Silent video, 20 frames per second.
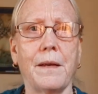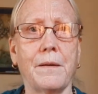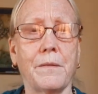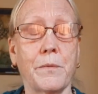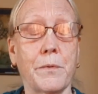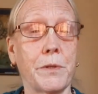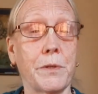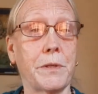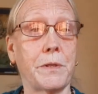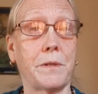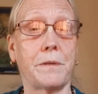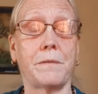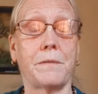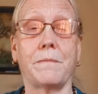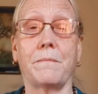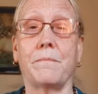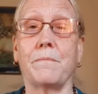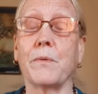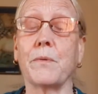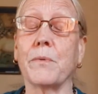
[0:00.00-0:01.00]
It
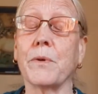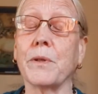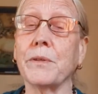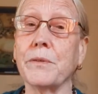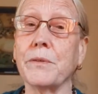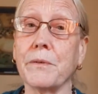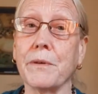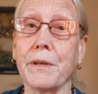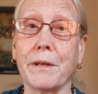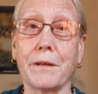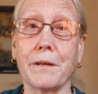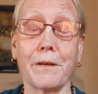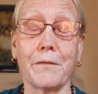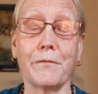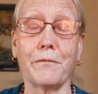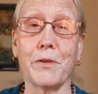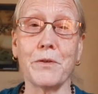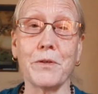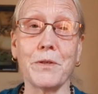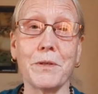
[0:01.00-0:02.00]
was bewildering,
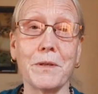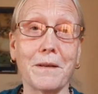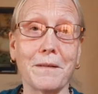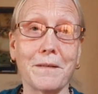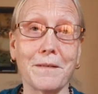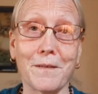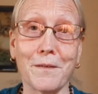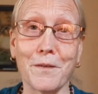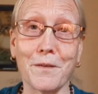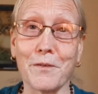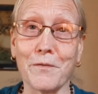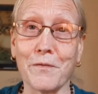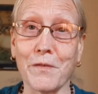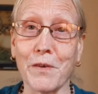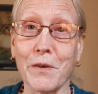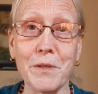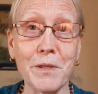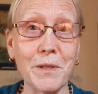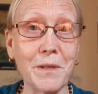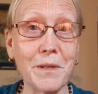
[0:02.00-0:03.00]
confusing to the
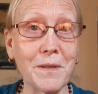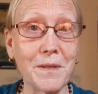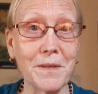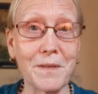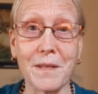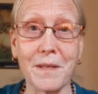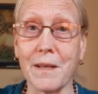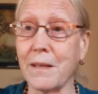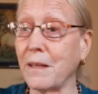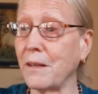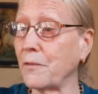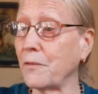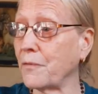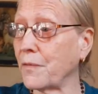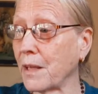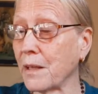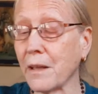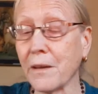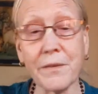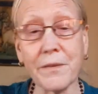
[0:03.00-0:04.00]
devotees, and he
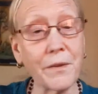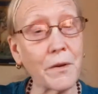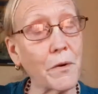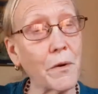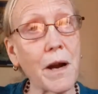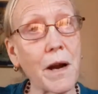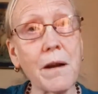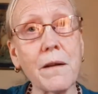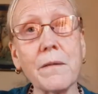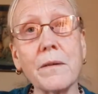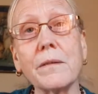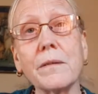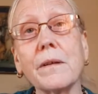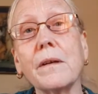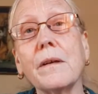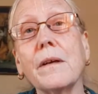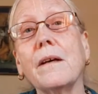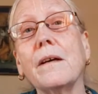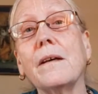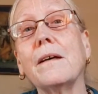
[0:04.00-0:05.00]
fell on the ground
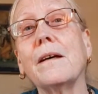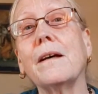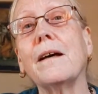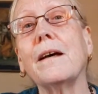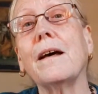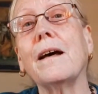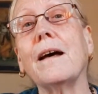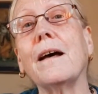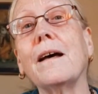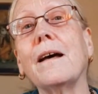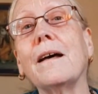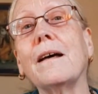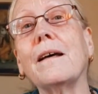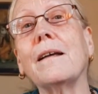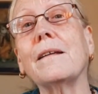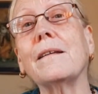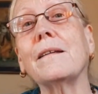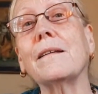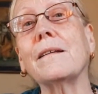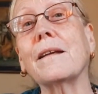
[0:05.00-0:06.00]

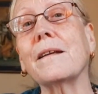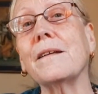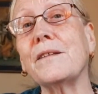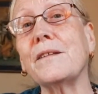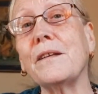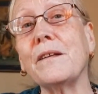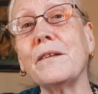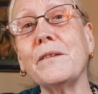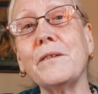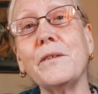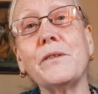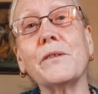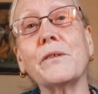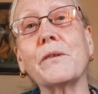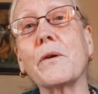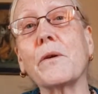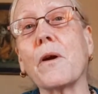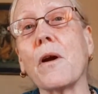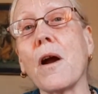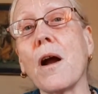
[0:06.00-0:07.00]
and continued
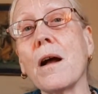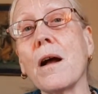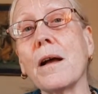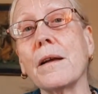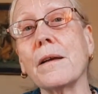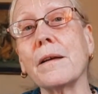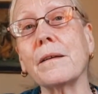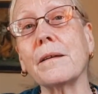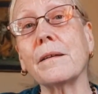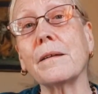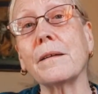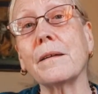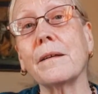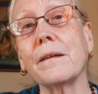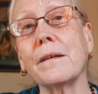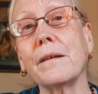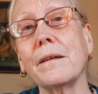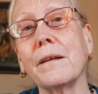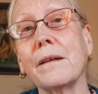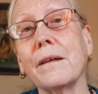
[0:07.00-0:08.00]
to cry.
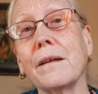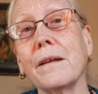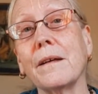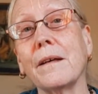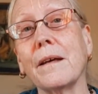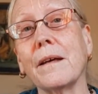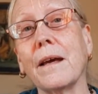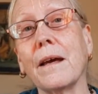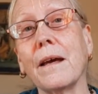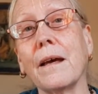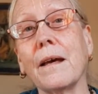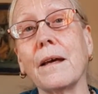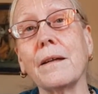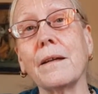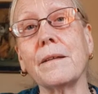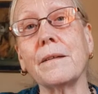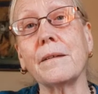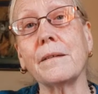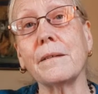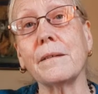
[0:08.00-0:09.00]

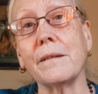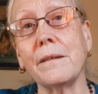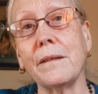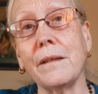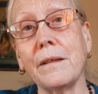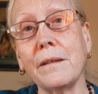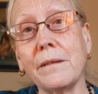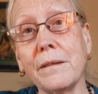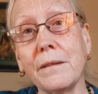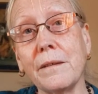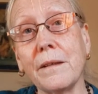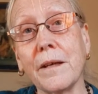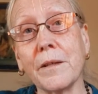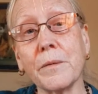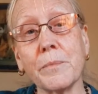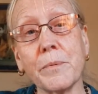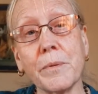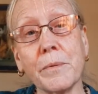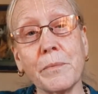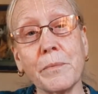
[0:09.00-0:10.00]
And
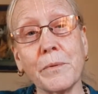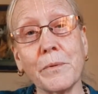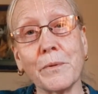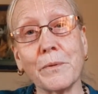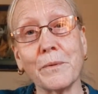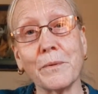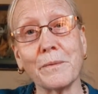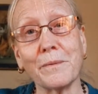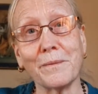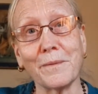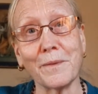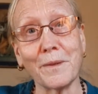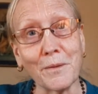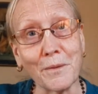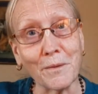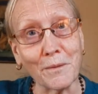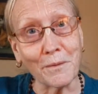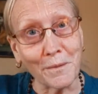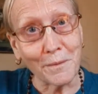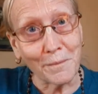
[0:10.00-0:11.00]
Nityananda Prabhu,
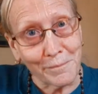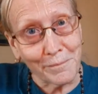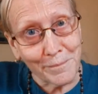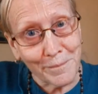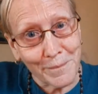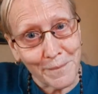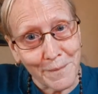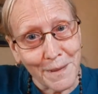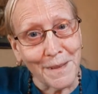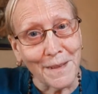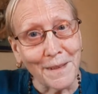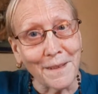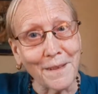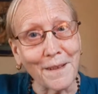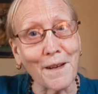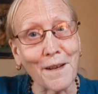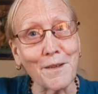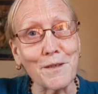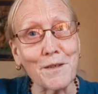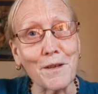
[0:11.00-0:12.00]
you know,
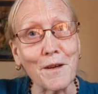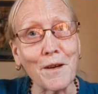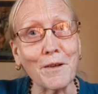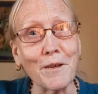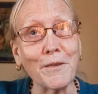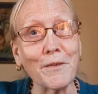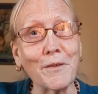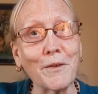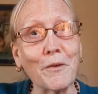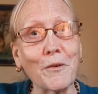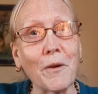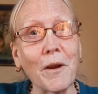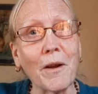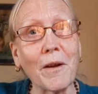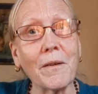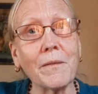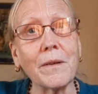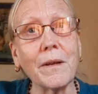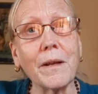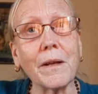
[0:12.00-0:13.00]
got down on the
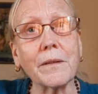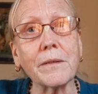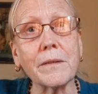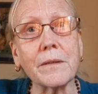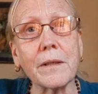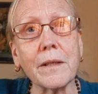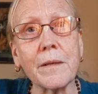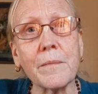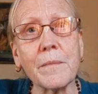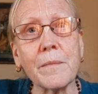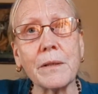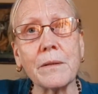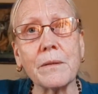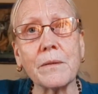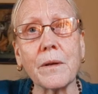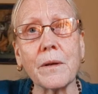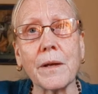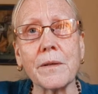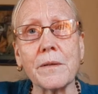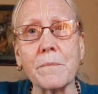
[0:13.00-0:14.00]
ground next to him
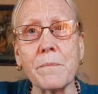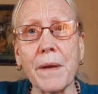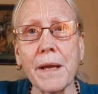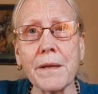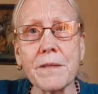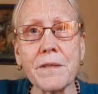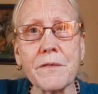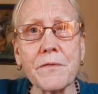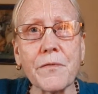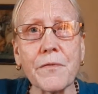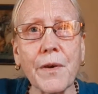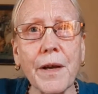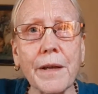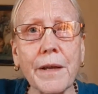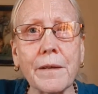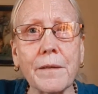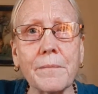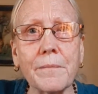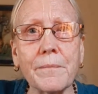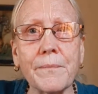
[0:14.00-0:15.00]
and tried to
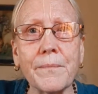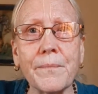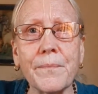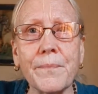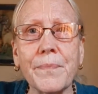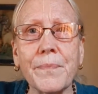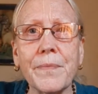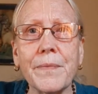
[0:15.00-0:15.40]
pacify him.